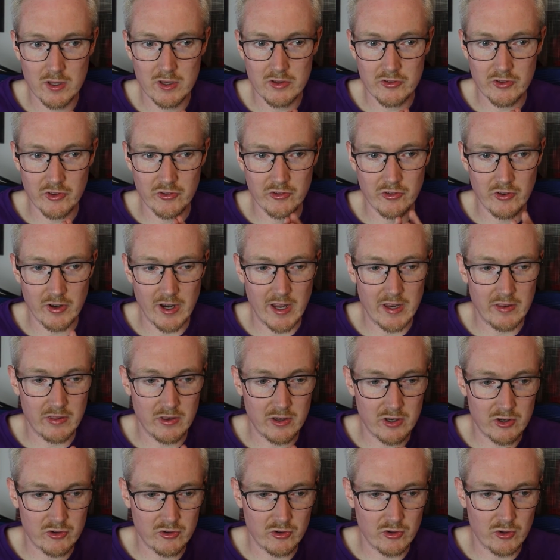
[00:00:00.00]
since the 9th
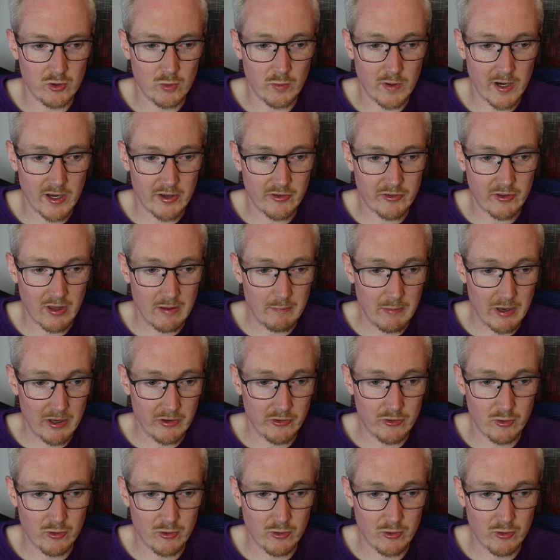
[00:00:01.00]
edition Codex came in.